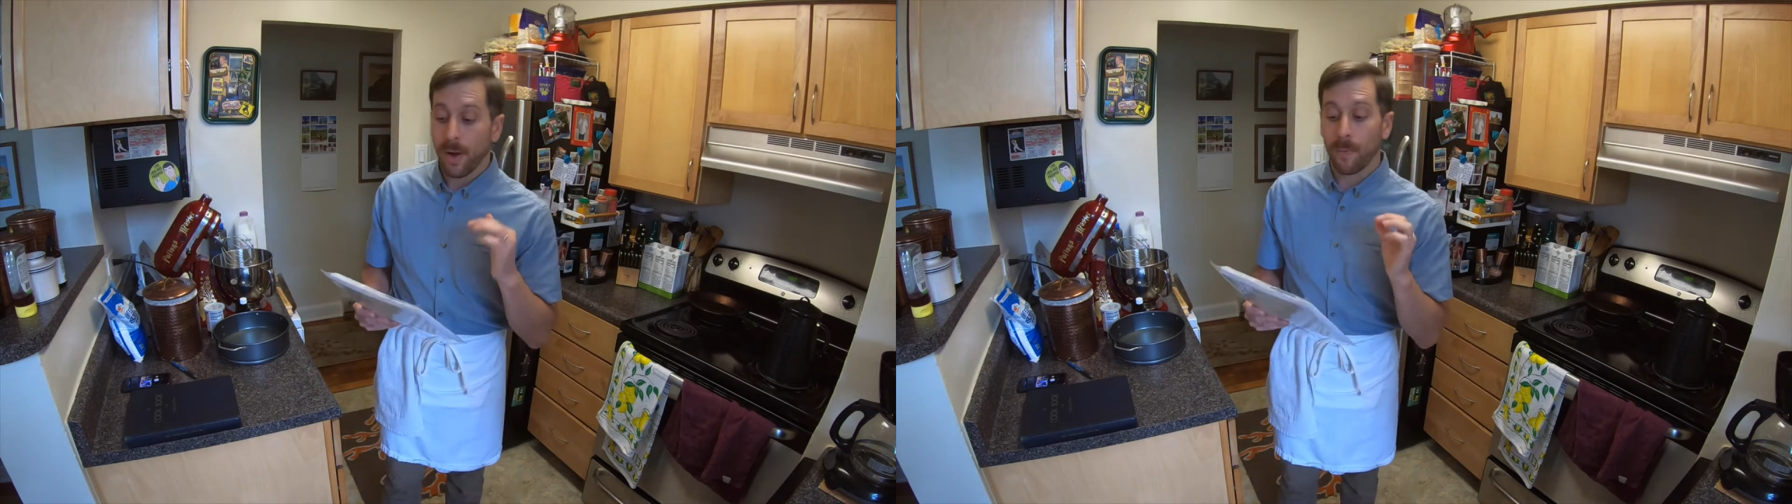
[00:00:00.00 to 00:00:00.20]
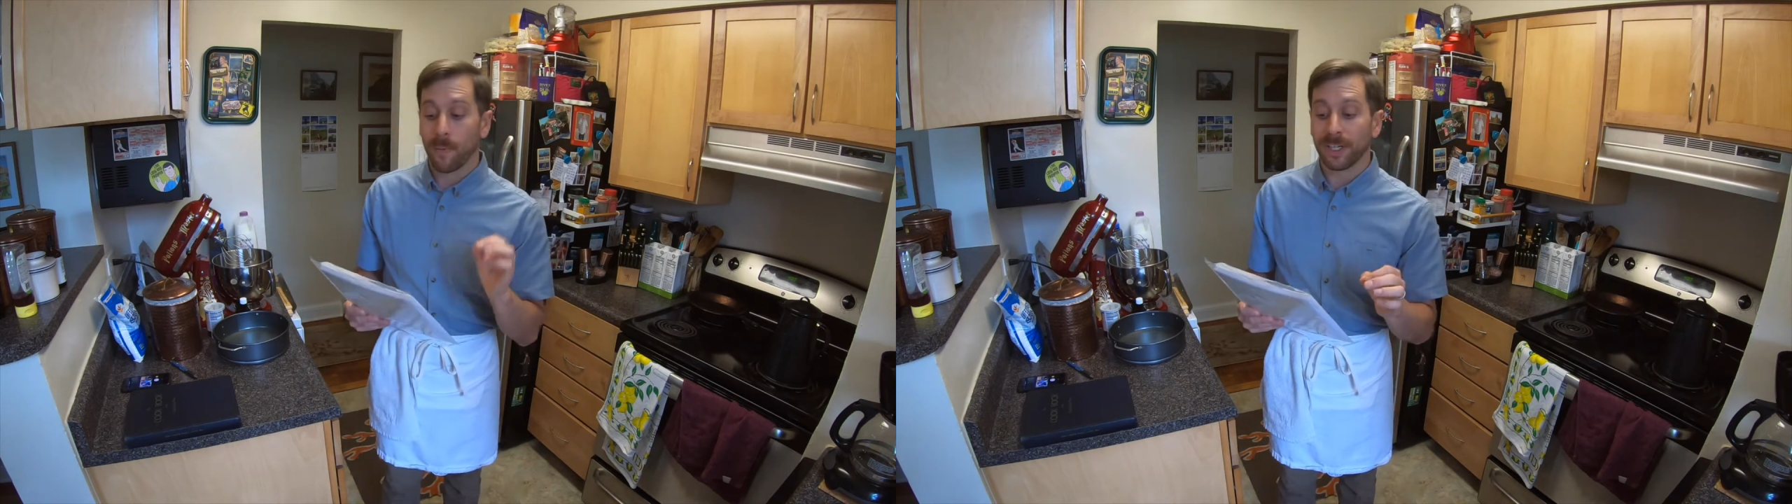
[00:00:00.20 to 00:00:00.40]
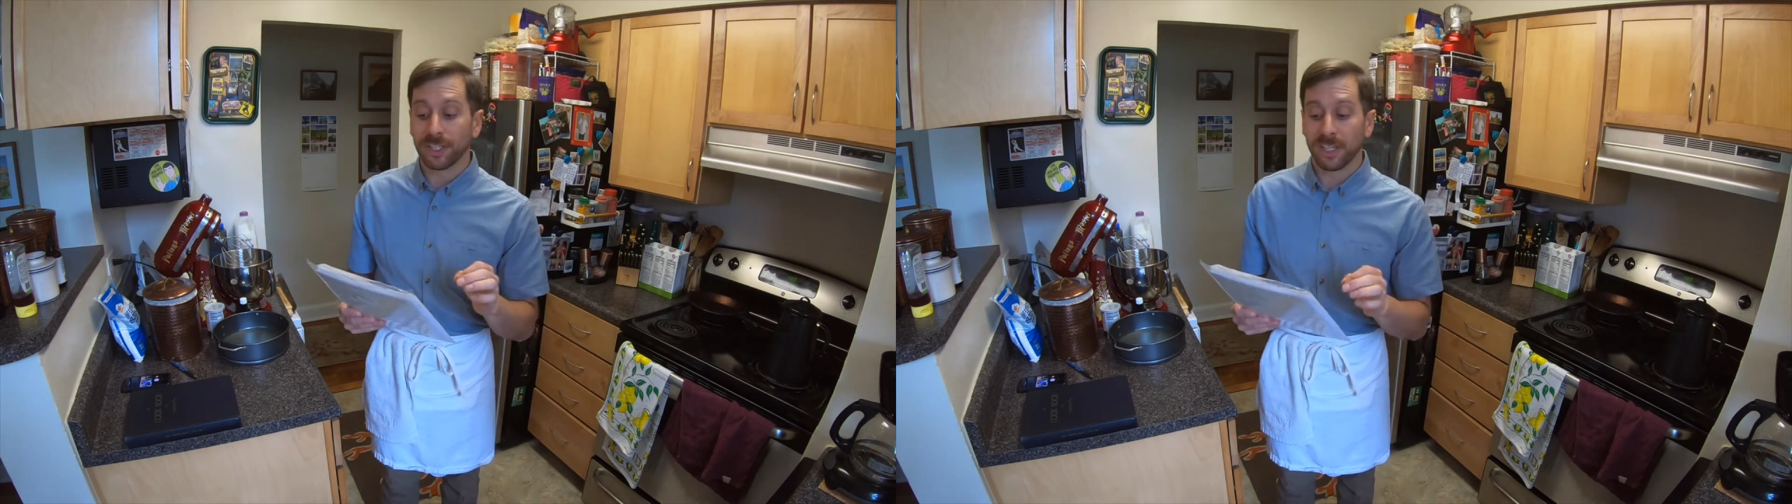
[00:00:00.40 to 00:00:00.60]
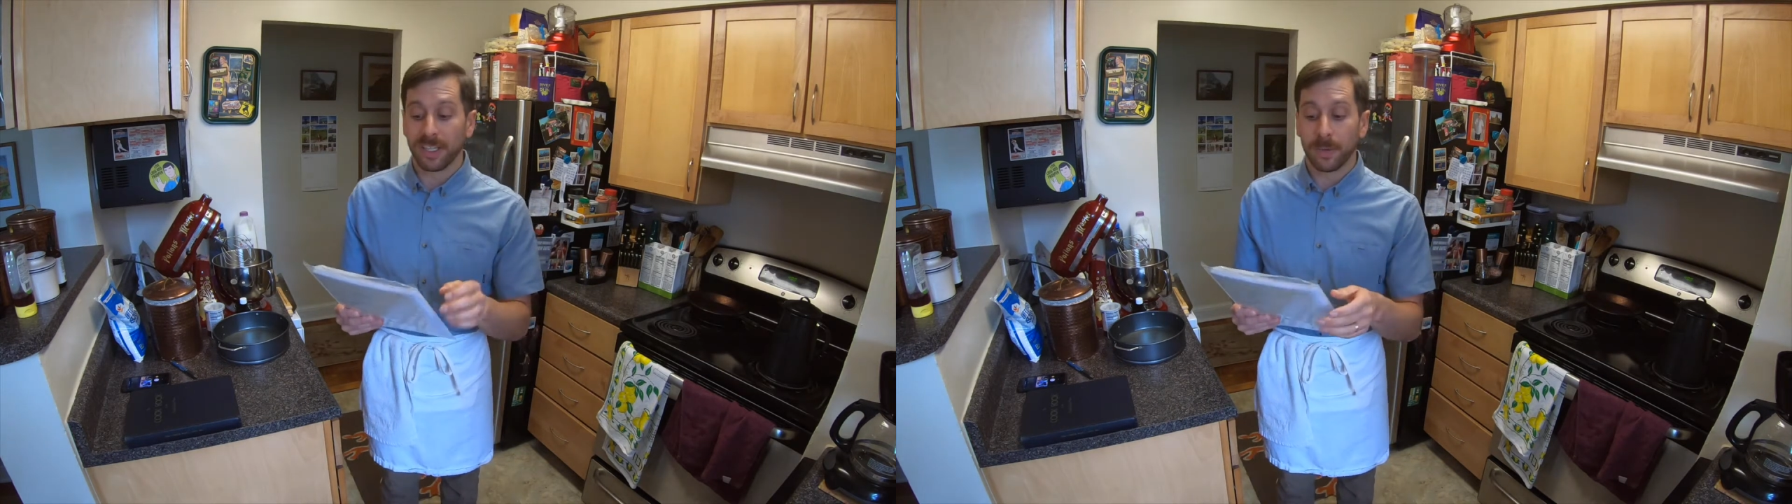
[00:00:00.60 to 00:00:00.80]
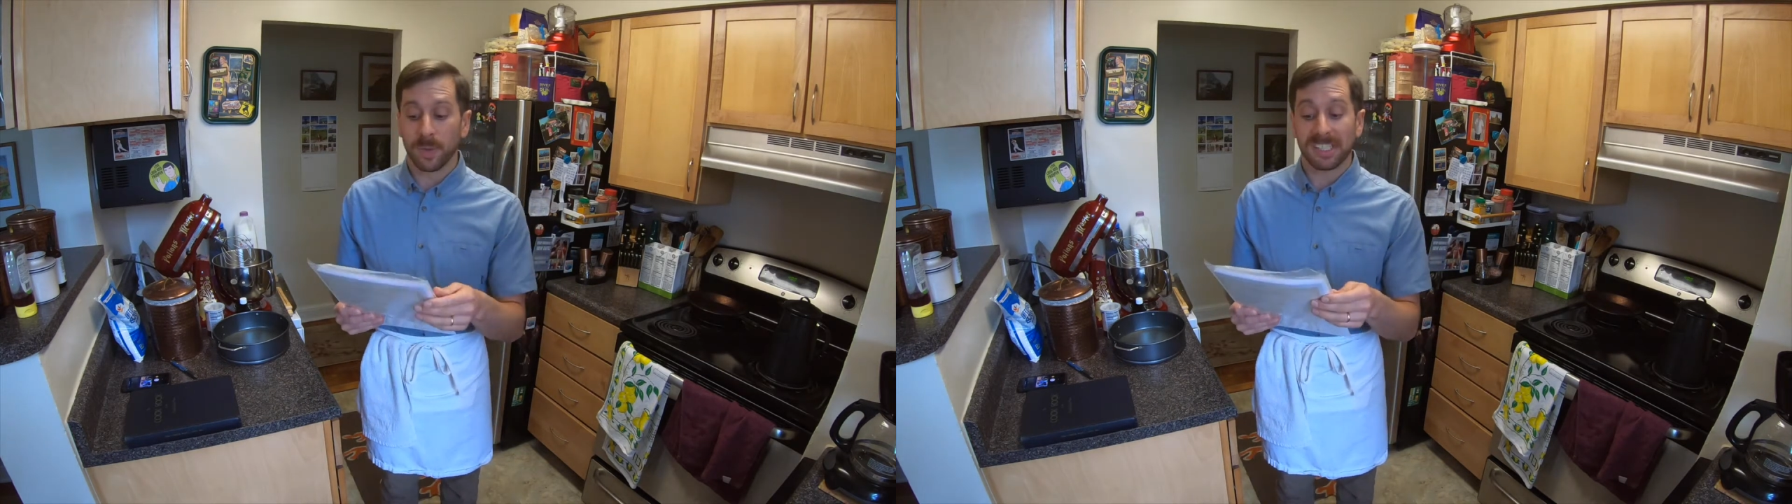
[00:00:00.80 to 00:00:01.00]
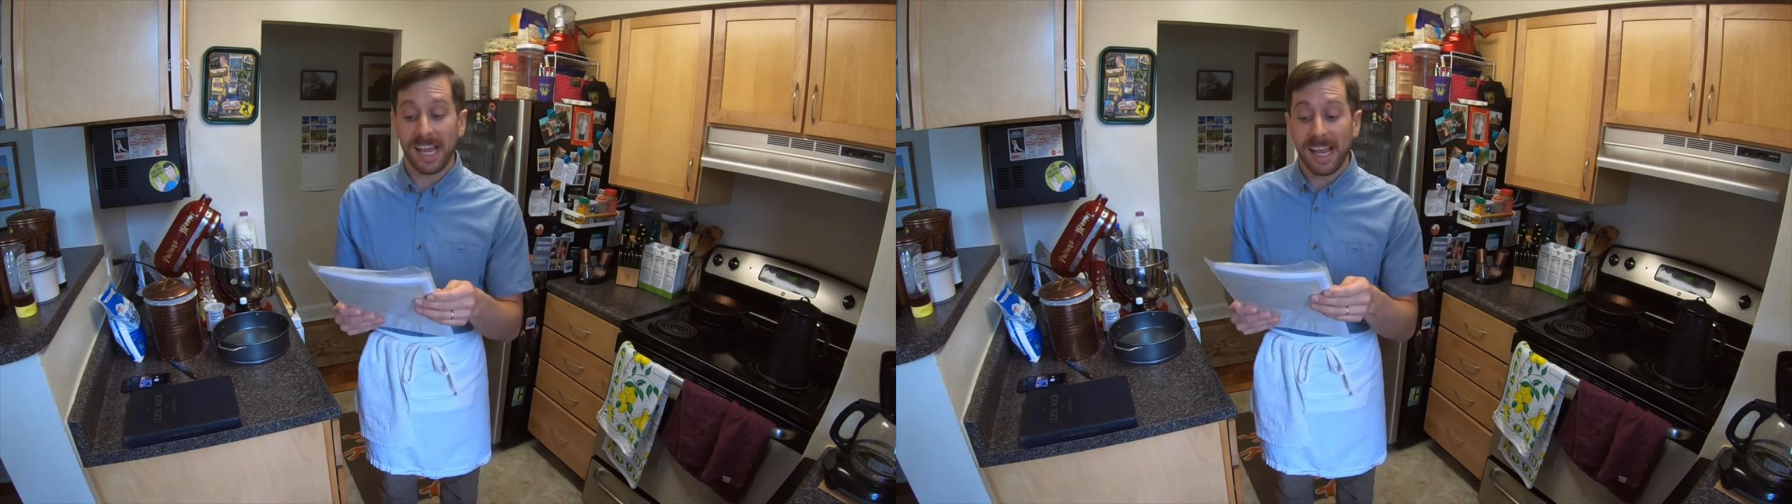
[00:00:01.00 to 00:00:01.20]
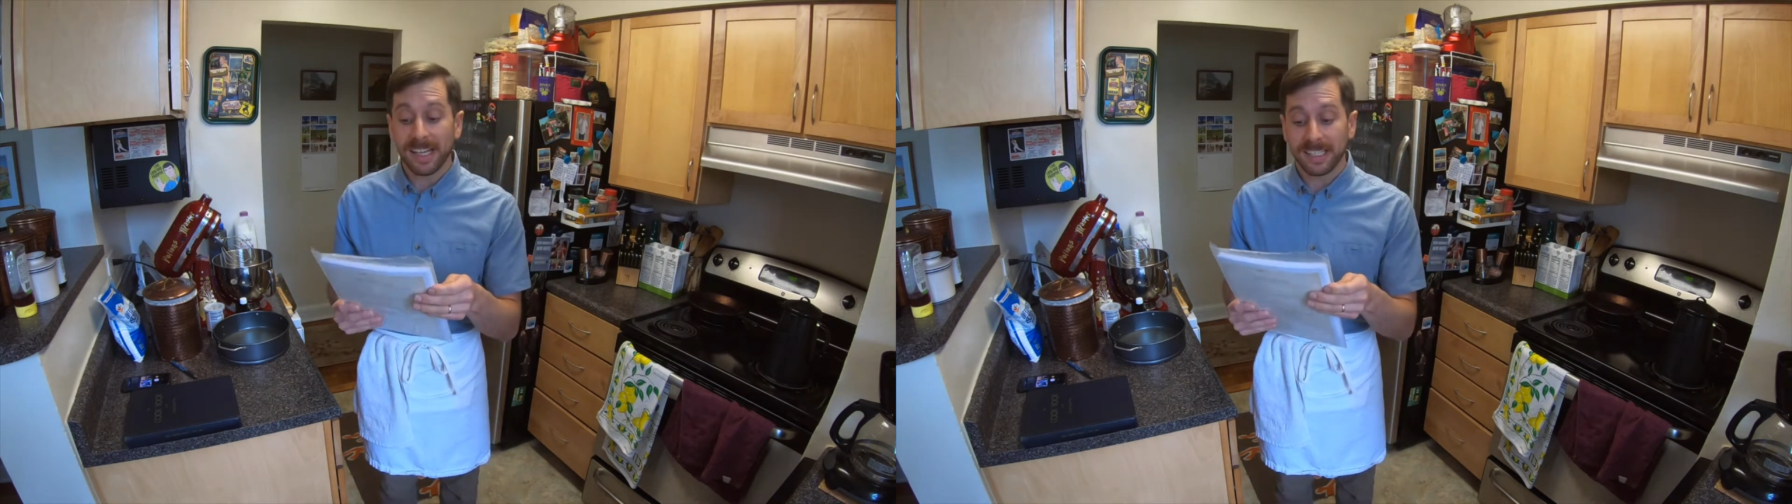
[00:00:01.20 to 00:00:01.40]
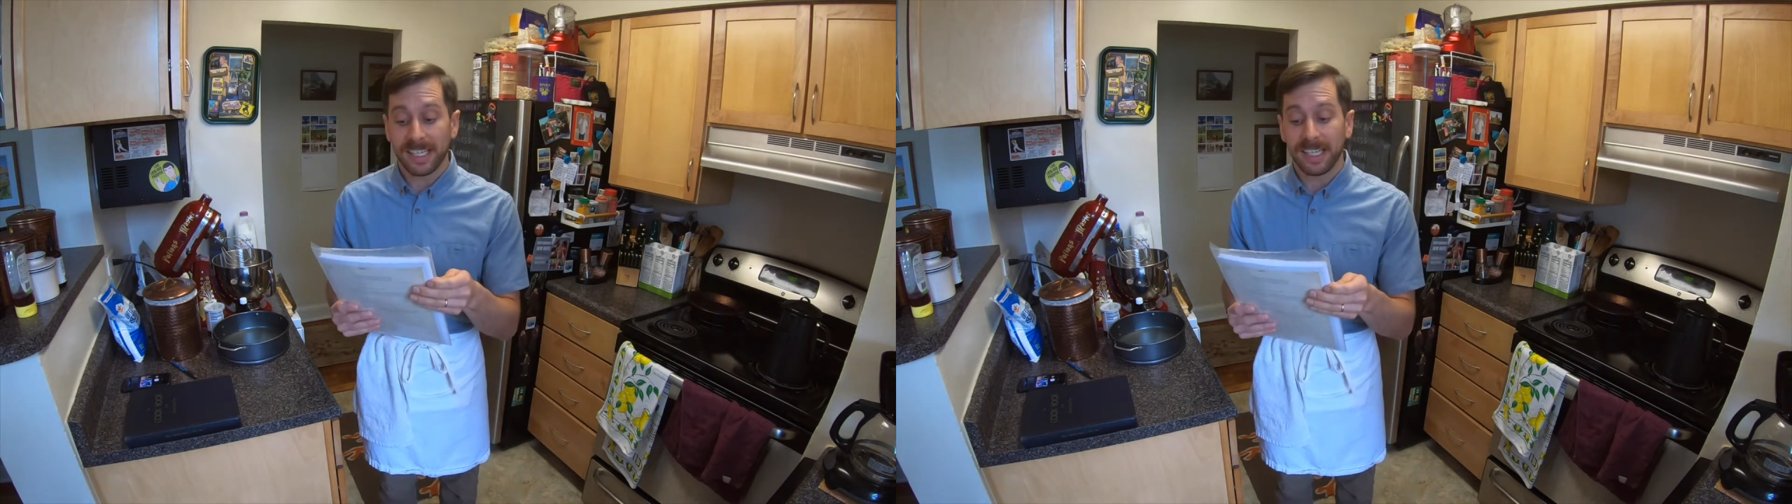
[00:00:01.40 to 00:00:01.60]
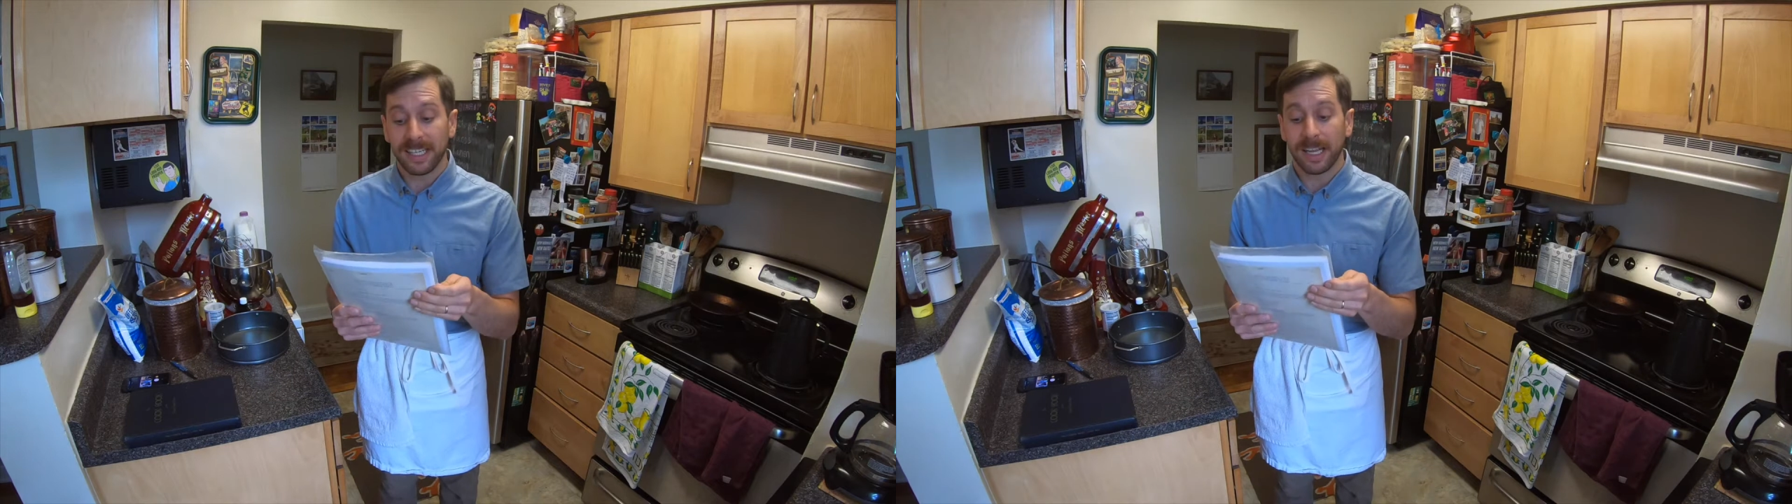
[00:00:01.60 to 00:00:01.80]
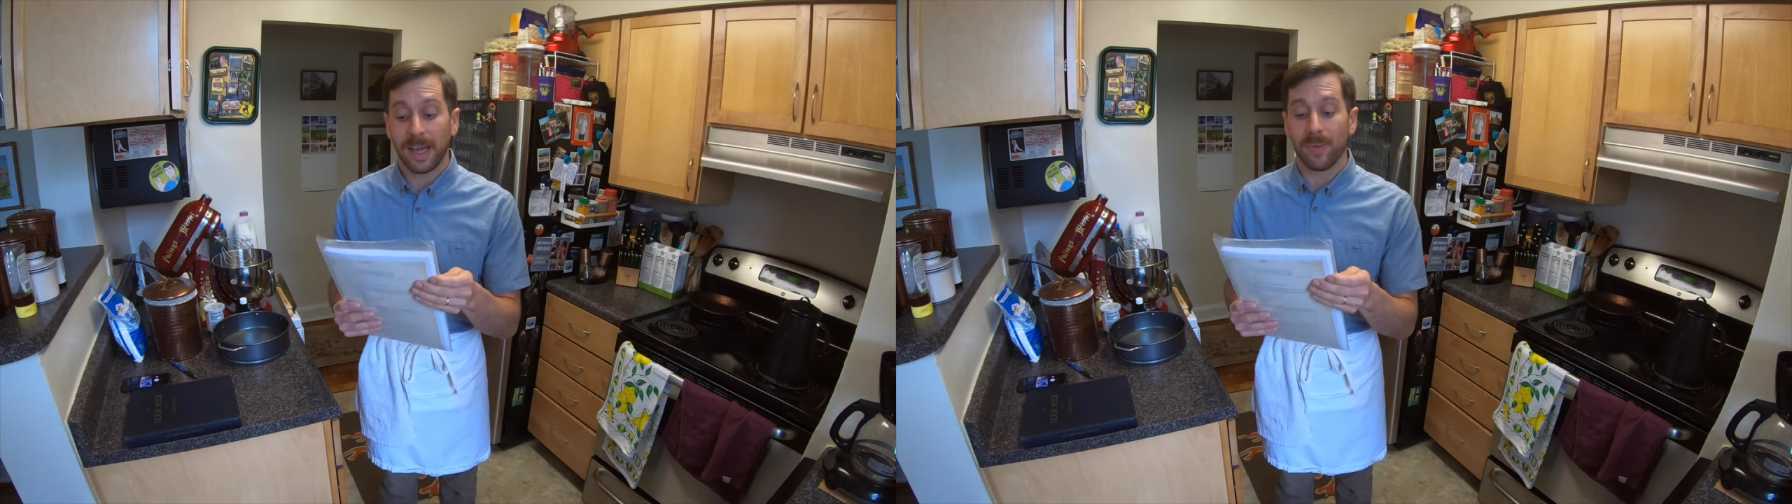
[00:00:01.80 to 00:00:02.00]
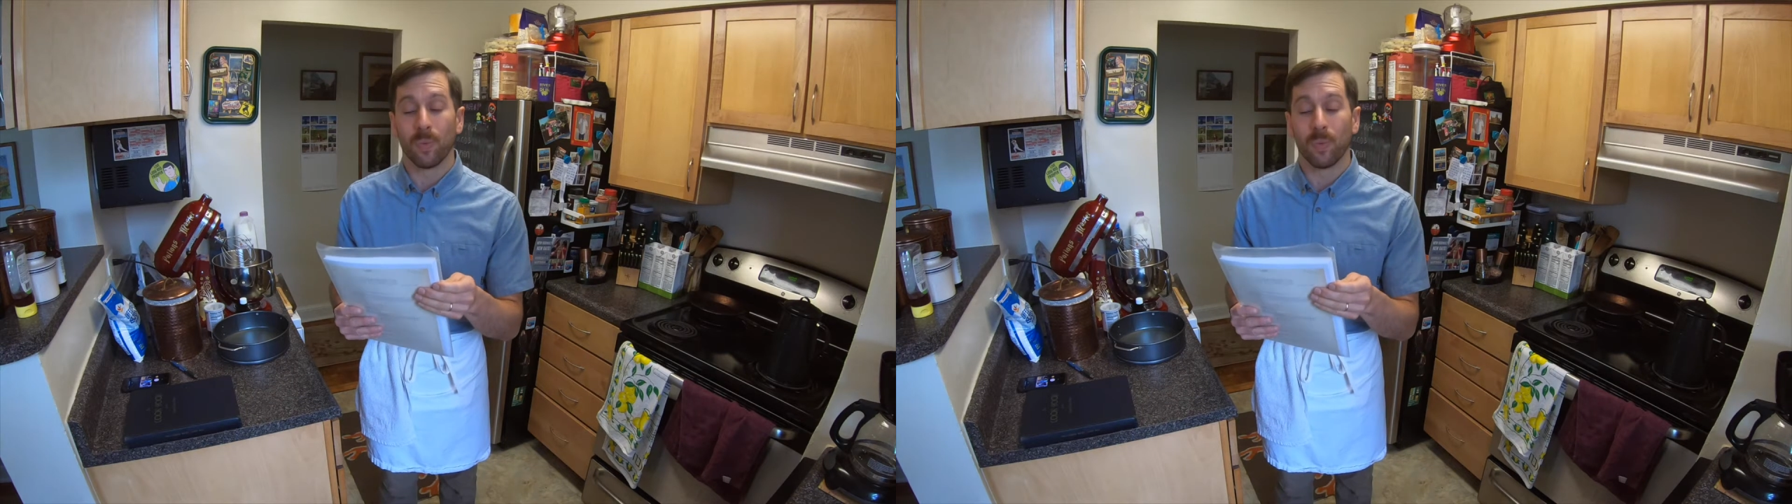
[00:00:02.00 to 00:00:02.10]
originally was 18